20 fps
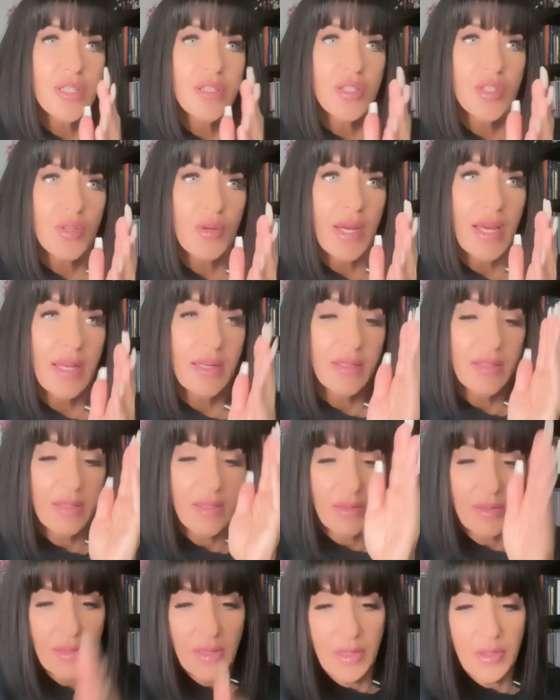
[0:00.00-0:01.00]
So I
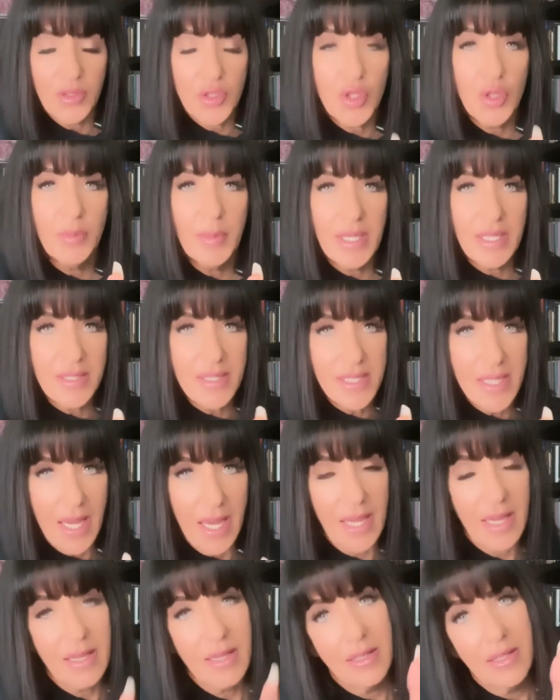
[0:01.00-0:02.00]
had two meals a day,
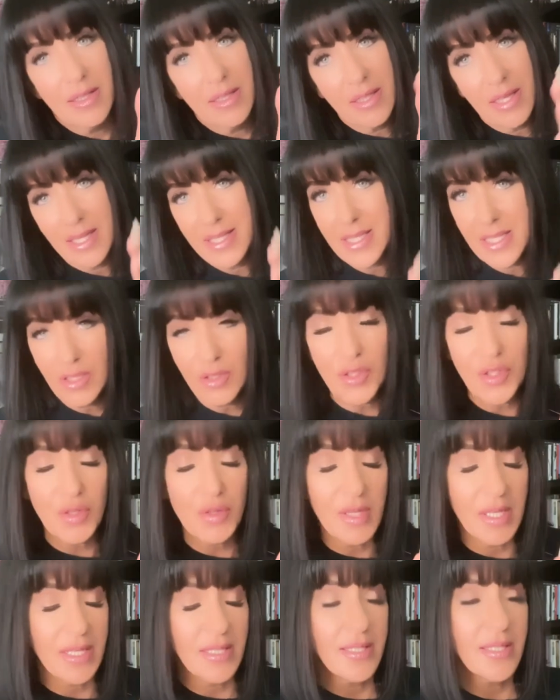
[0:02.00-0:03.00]
and I still do
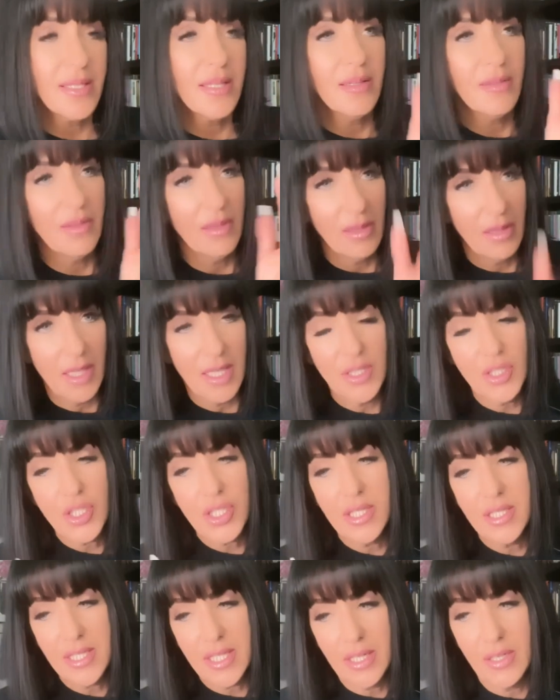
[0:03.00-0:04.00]
this lunch
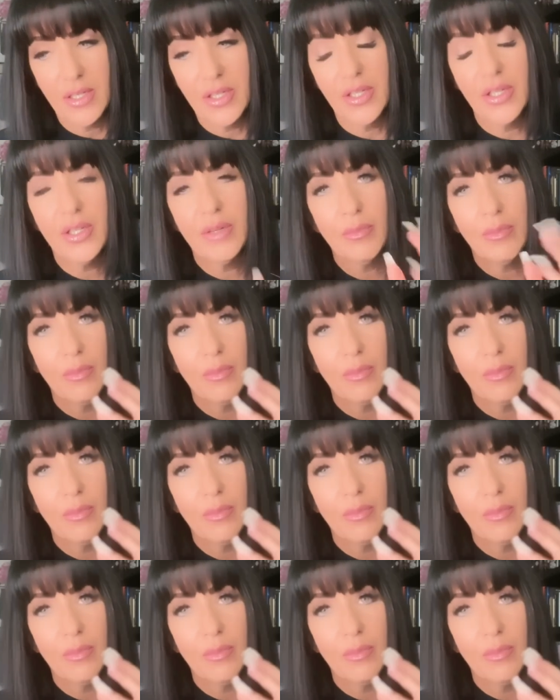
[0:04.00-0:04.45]
and dinner.